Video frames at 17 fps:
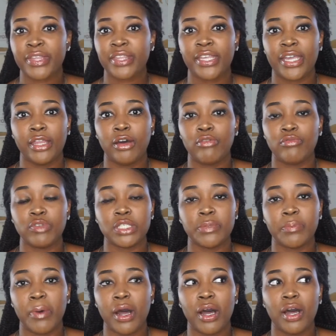they don't
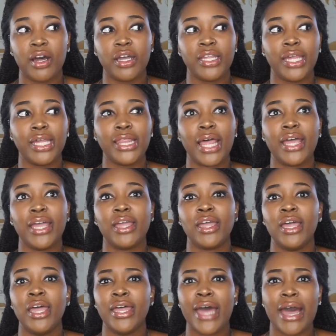respond. And like,
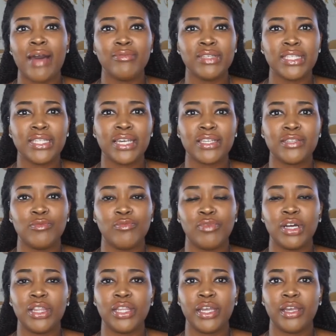I was texting
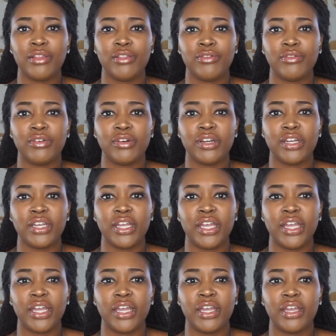one landlord
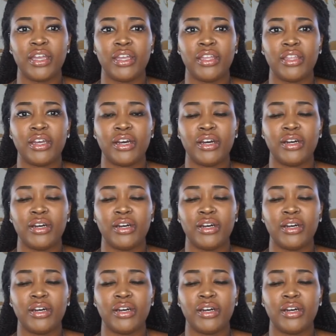and